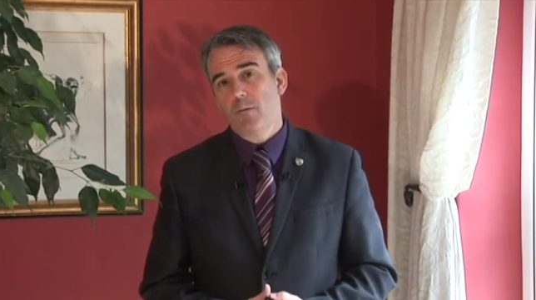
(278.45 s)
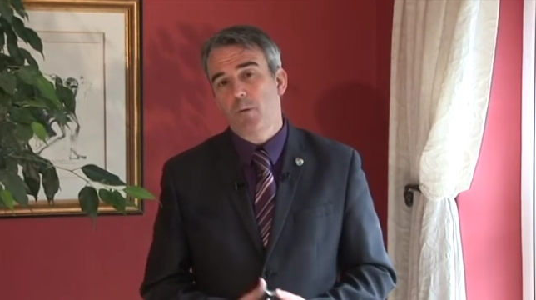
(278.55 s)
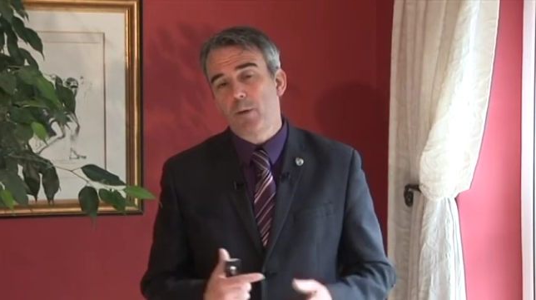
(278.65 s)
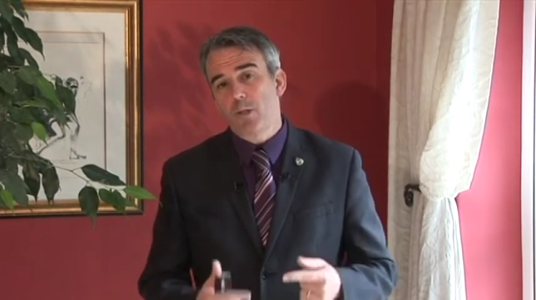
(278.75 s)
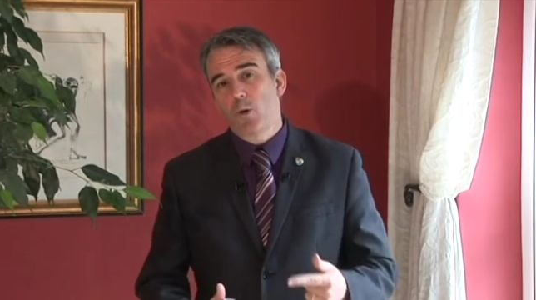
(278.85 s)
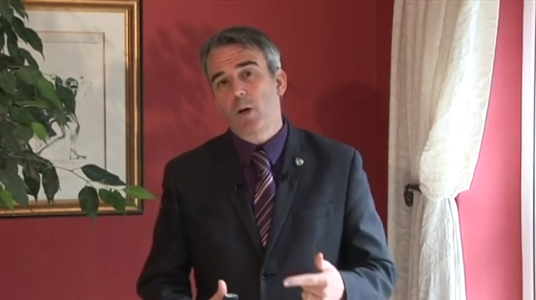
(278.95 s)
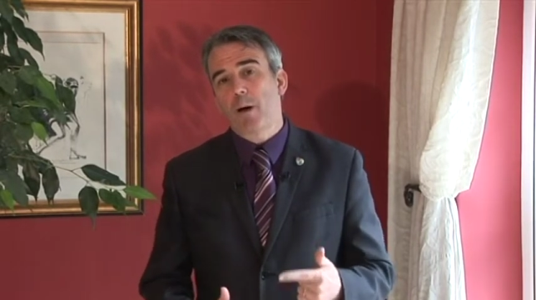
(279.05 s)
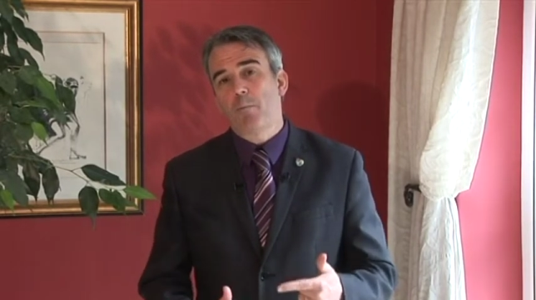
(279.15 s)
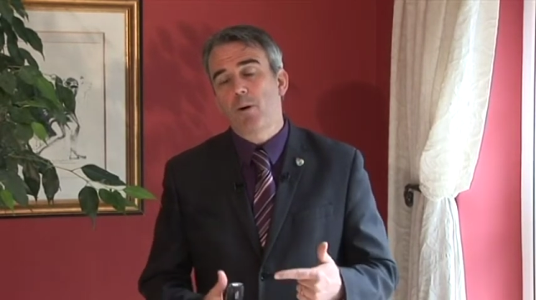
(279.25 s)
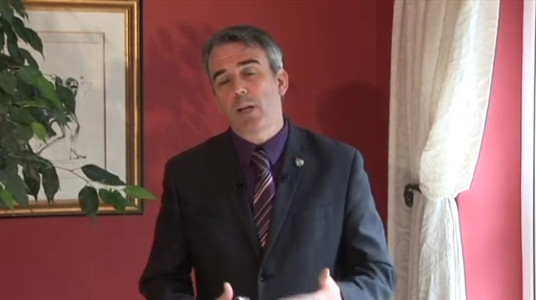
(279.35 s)
but we talk
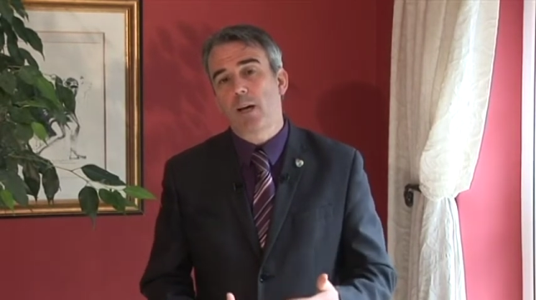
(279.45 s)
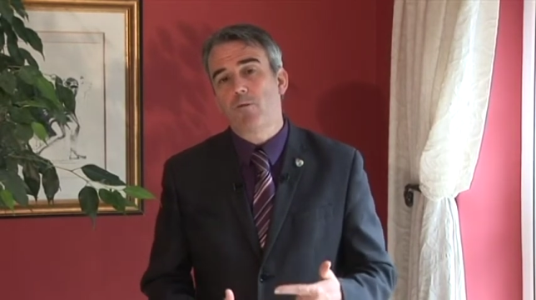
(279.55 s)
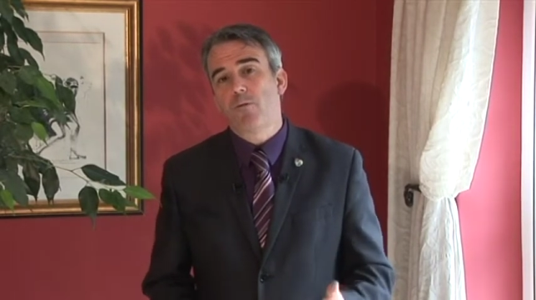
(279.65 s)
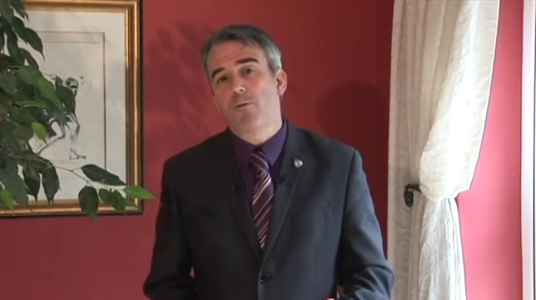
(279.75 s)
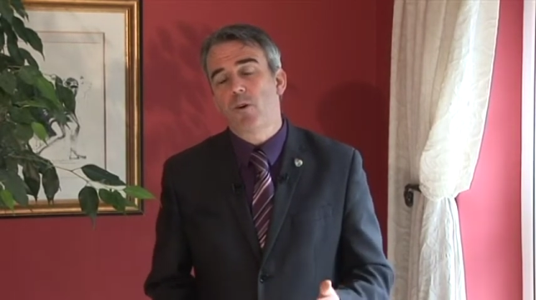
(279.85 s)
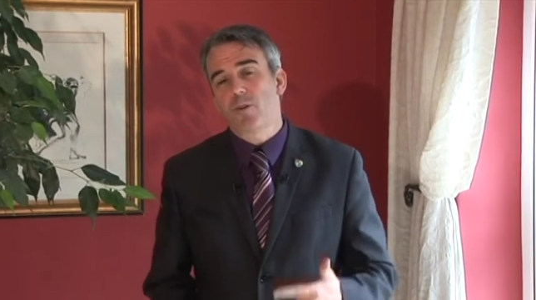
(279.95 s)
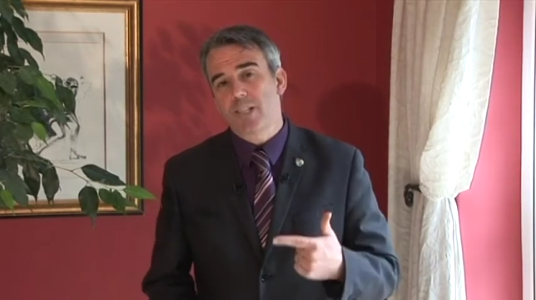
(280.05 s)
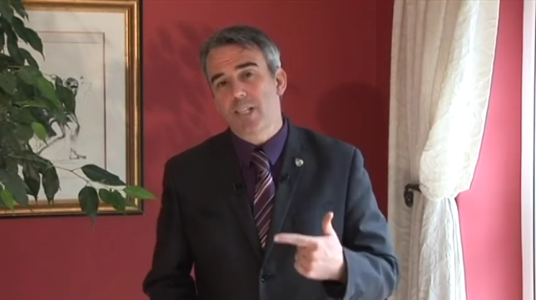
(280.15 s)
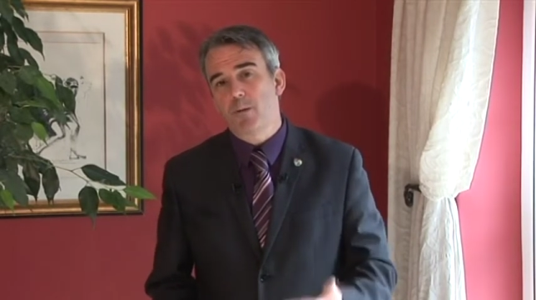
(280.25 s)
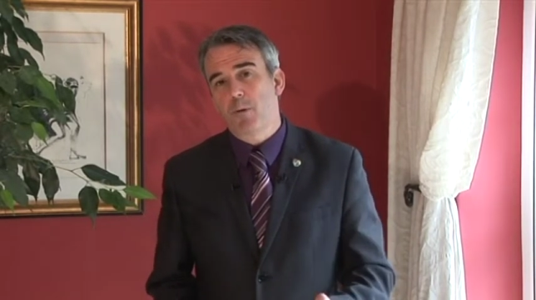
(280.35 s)
about putting a referral
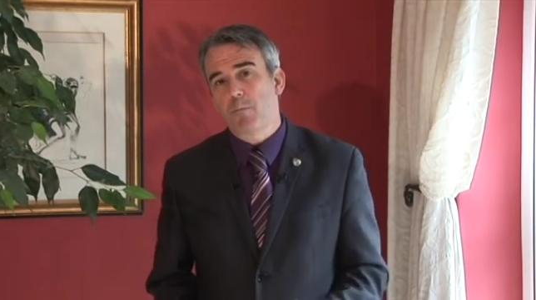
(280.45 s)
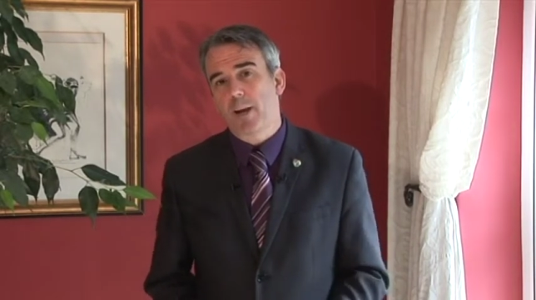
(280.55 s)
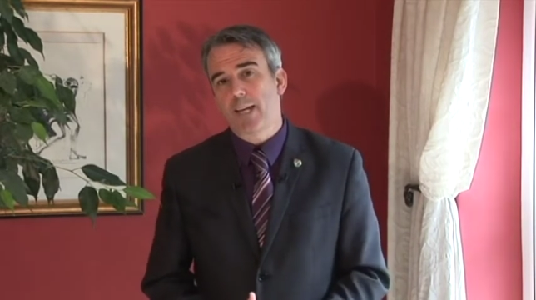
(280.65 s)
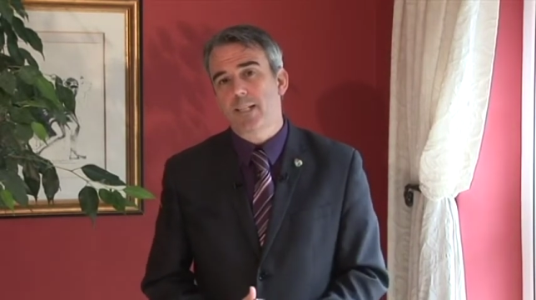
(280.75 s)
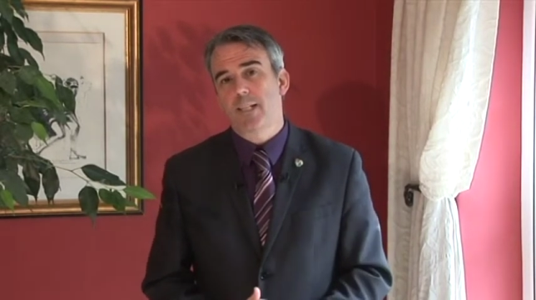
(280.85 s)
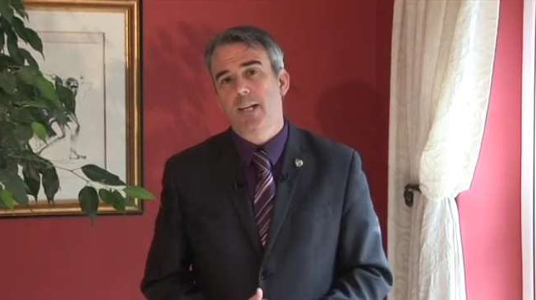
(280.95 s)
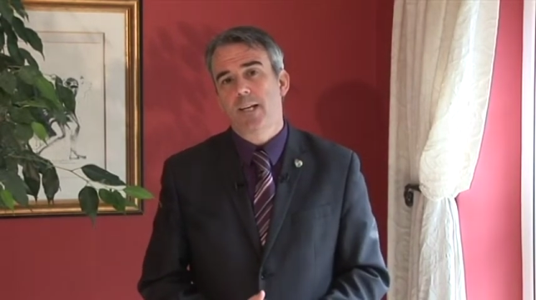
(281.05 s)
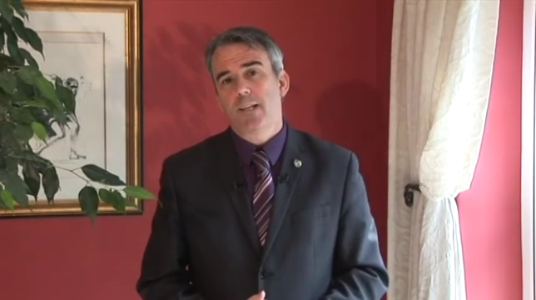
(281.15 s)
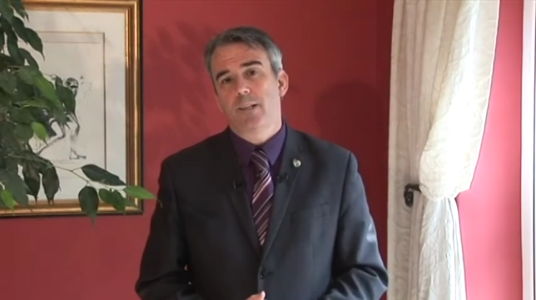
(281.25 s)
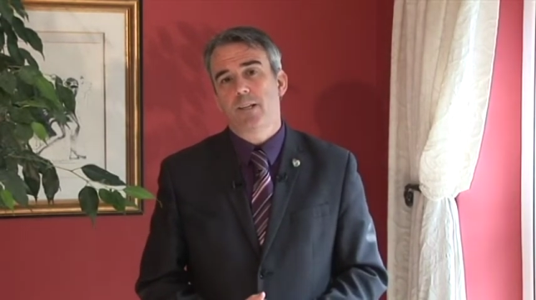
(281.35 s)
system in place
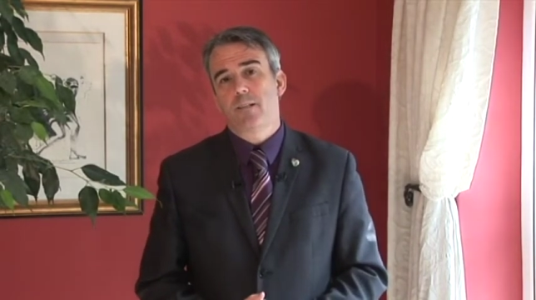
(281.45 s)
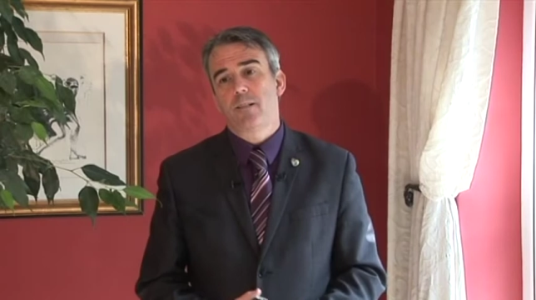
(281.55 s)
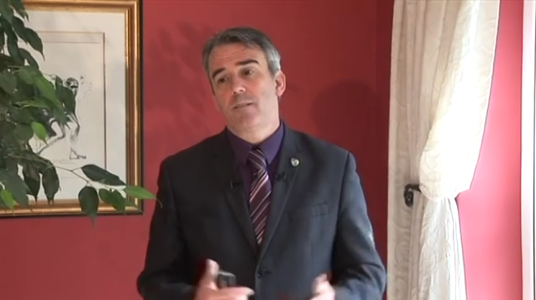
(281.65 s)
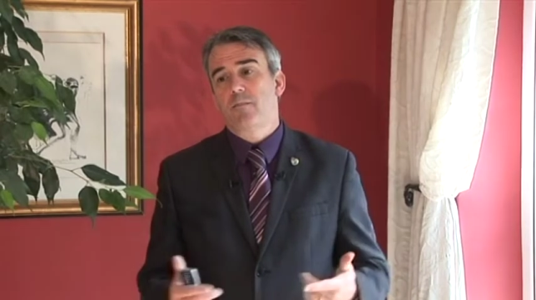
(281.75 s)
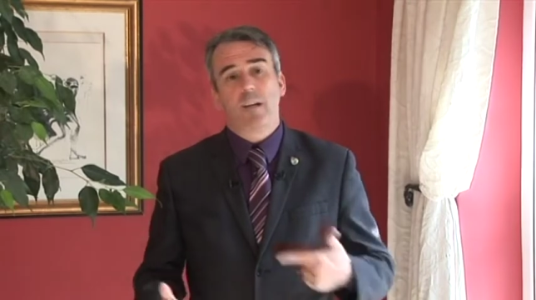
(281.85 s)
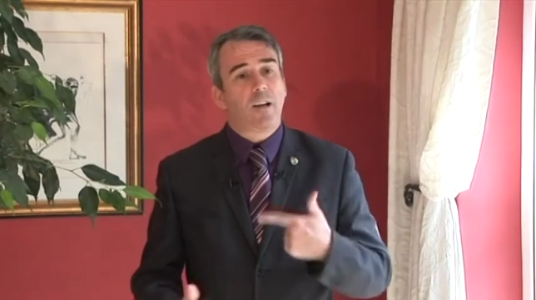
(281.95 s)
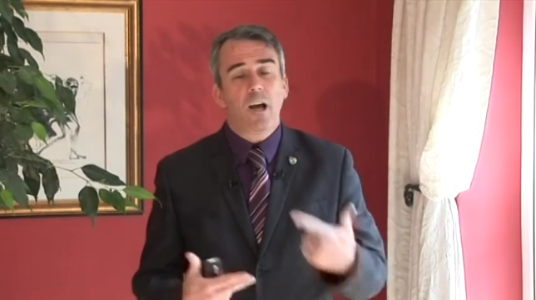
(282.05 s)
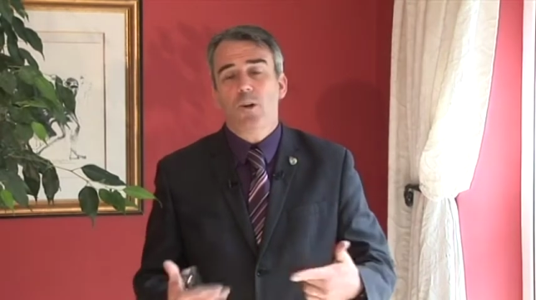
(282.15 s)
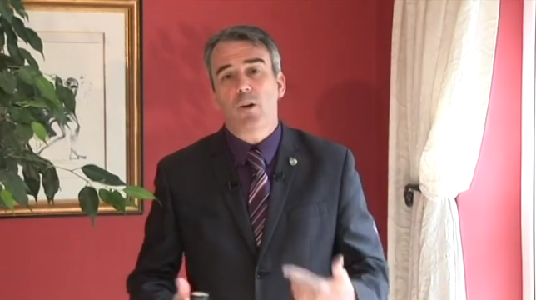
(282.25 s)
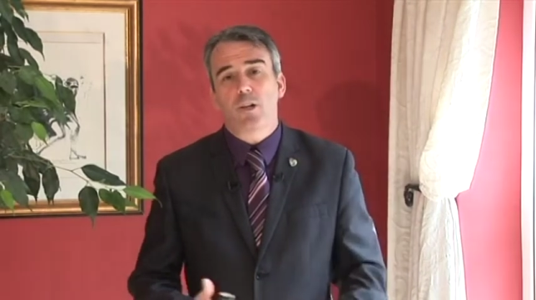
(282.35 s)
that, in our
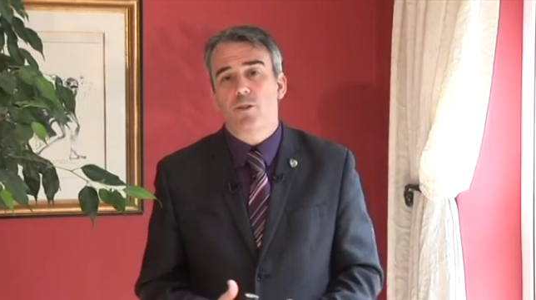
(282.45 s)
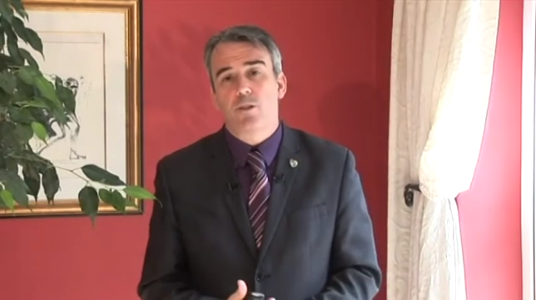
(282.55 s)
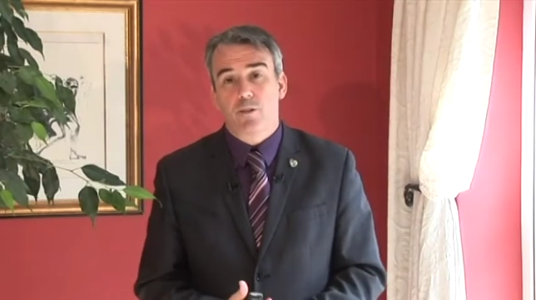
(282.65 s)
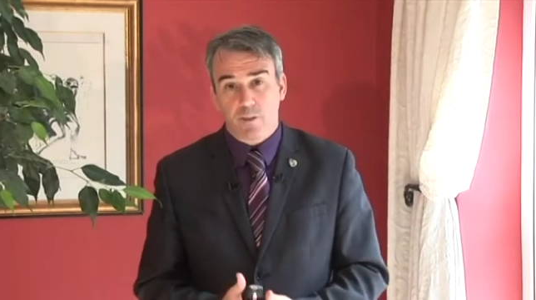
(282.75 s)
knowledge,